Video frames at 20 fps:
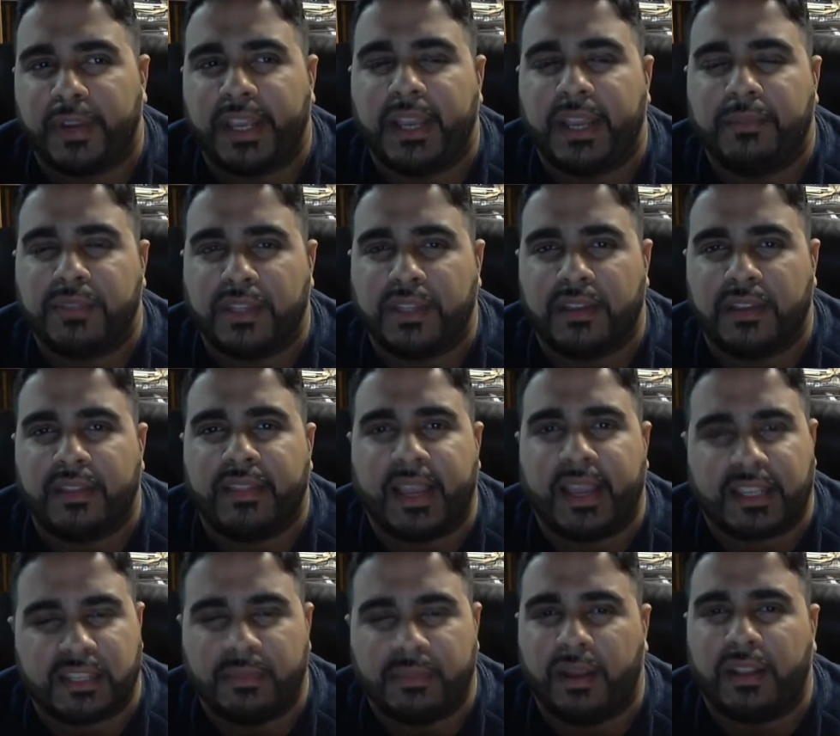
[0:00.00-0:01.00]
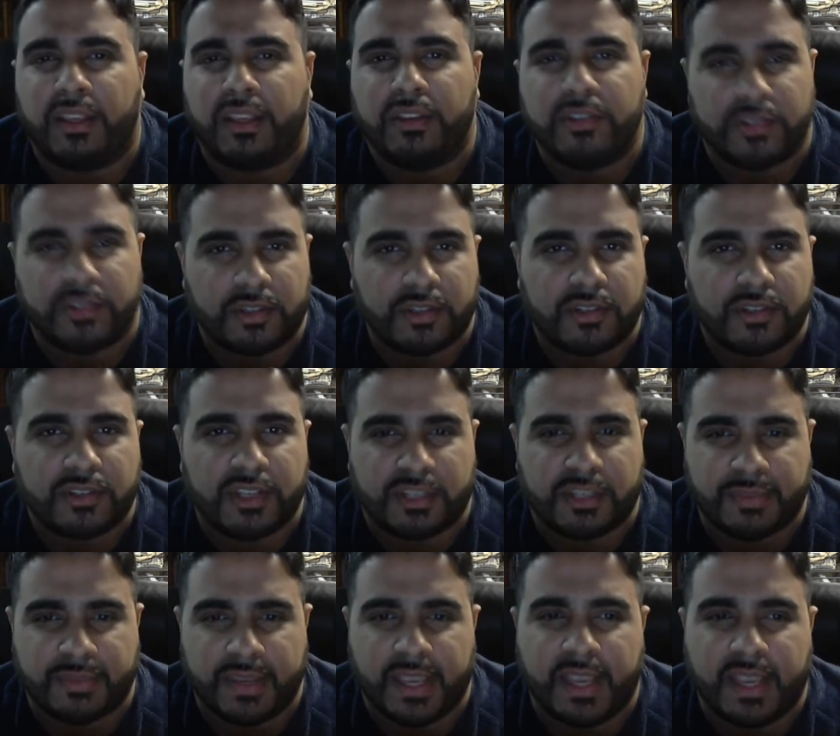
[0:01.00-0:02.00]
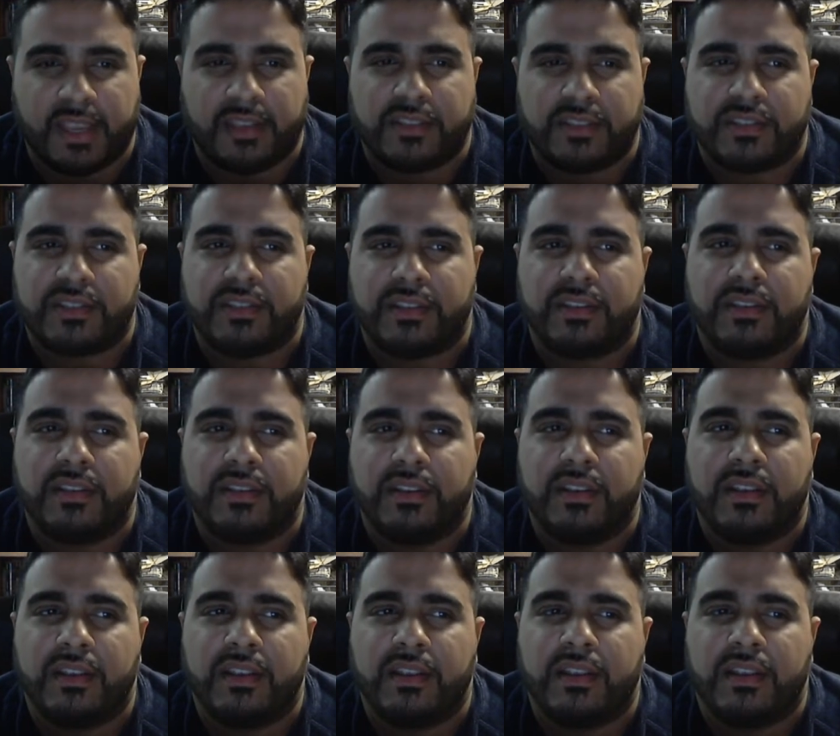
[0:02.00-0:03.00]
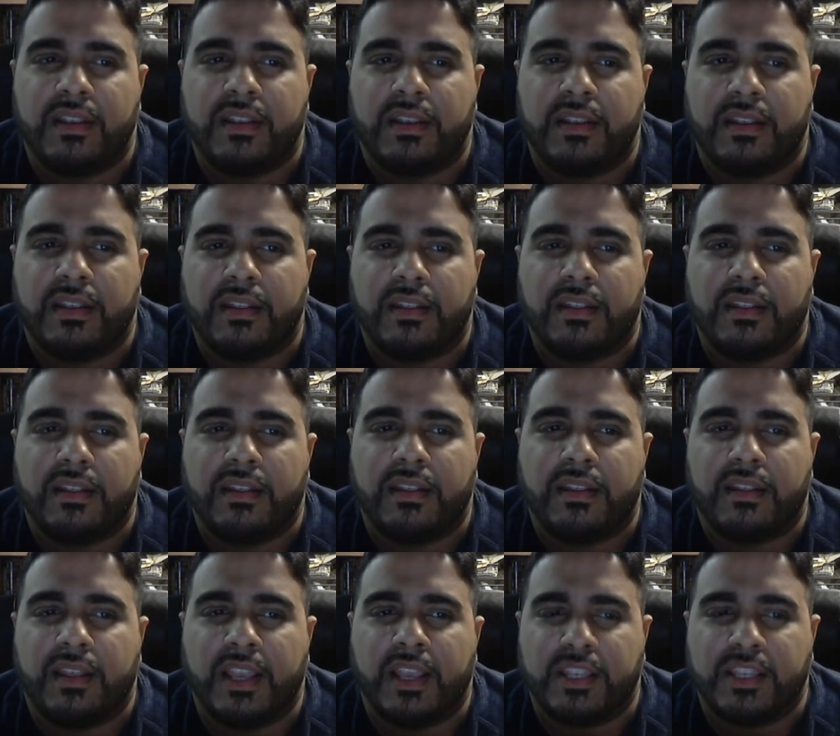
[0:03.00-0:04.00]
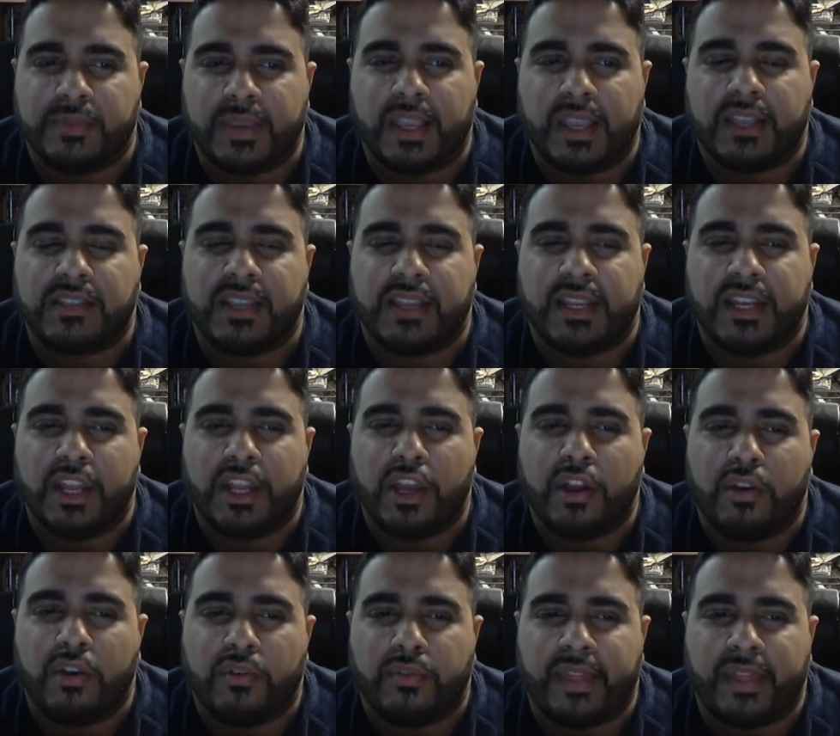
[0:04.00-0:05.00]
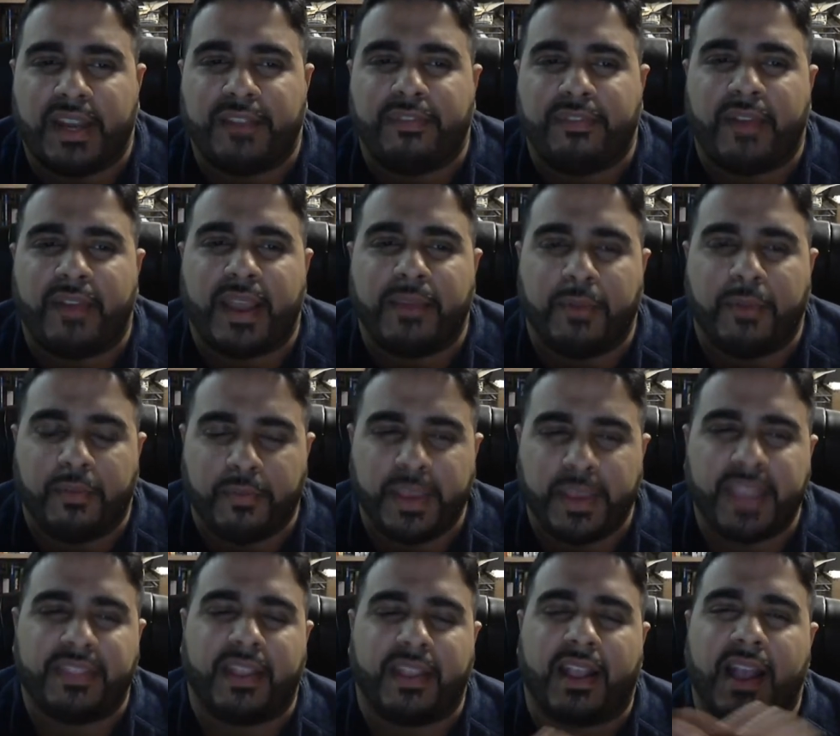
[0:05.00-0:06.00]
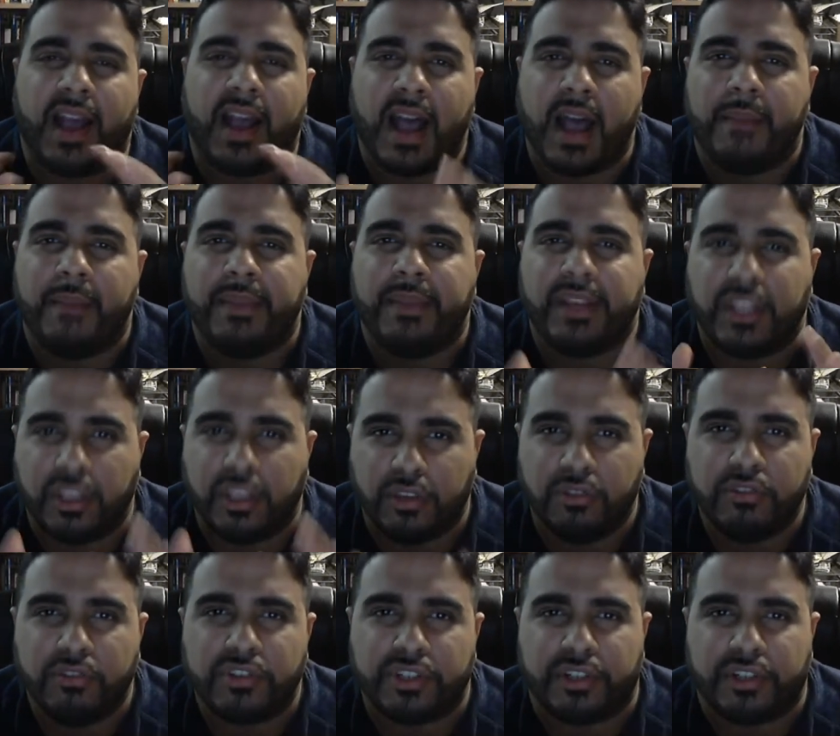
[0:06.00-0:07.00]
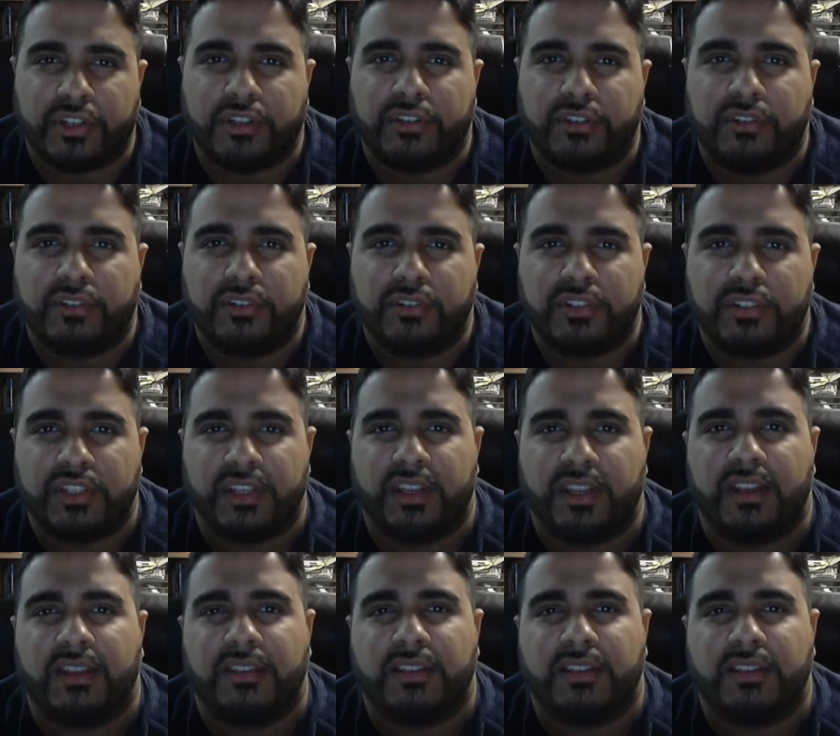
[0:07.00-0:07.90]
up to X amount of users, is because they know that if we get the common user to